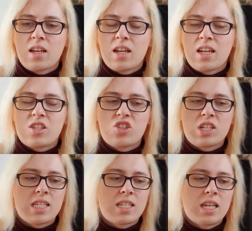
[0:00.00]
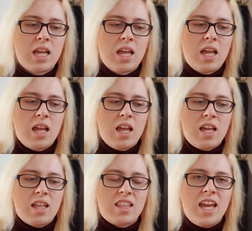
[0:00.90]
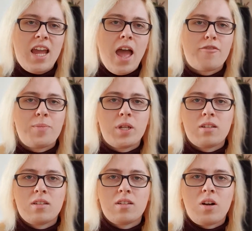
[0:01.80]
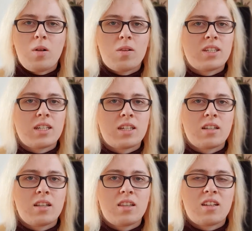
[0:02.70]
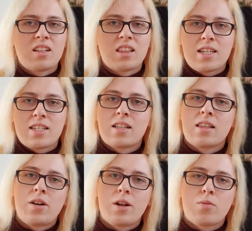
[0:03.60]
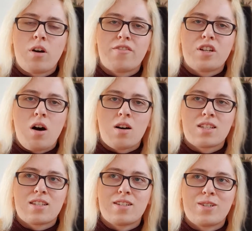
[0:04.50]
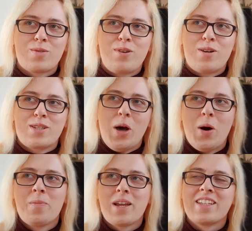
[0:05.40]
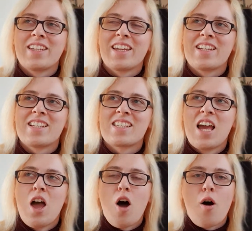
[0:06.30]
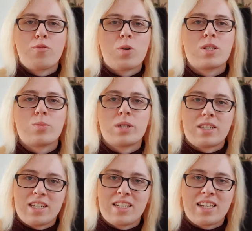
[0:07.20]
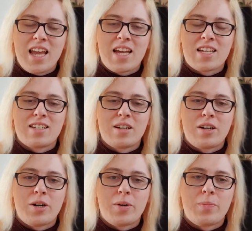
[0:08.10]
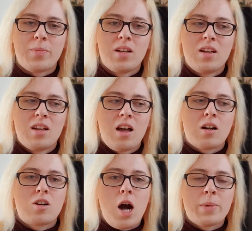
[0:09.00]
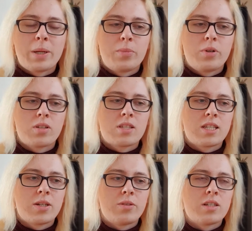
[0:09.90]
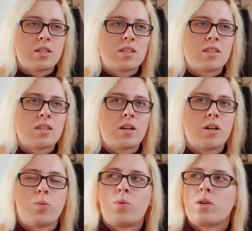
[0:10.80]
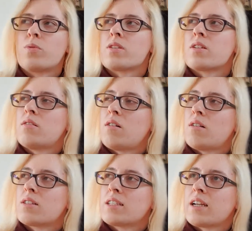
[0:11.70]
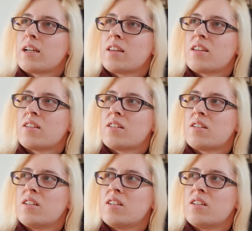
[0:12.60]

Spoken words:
it's just they have been holding the classic Lara Croft hostage for so many years. Of course, we did get a comic book series. What was it called again? The